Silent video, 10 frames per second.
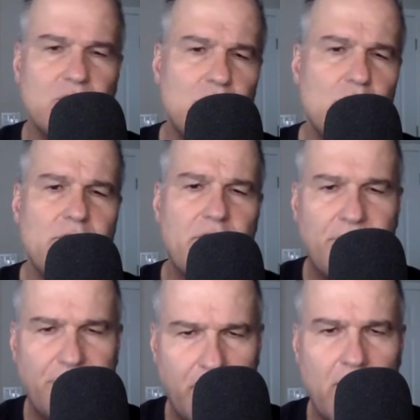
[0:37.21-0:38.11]
Who are the
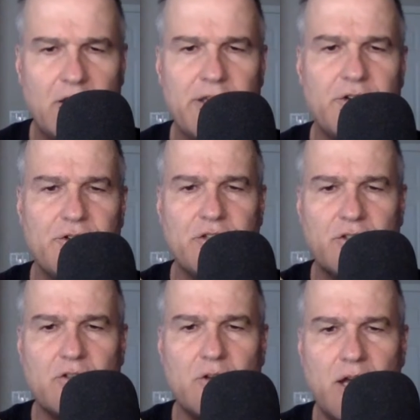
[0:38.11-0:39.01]
thought leaders in
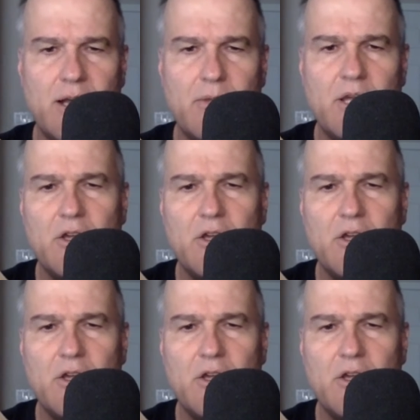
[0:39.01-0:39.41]
Scrum?